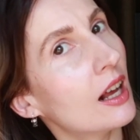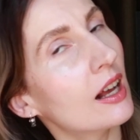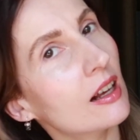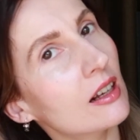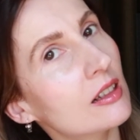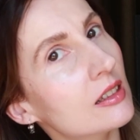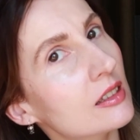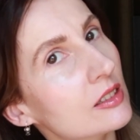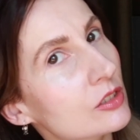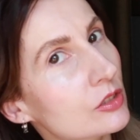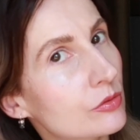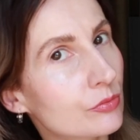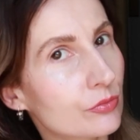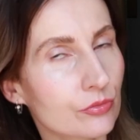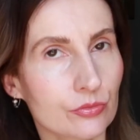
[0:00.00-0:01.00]
a little bit
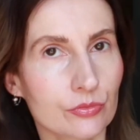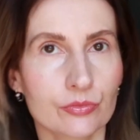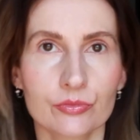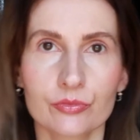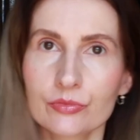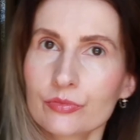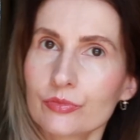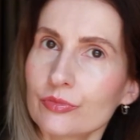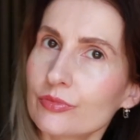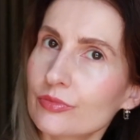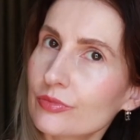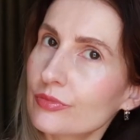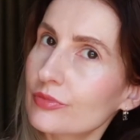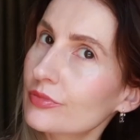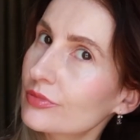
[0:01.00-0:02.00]
on my length as well,
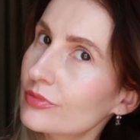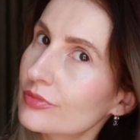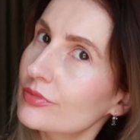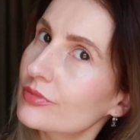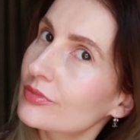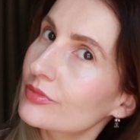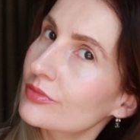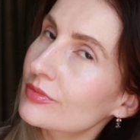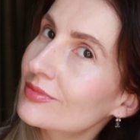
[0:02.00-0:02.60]
so this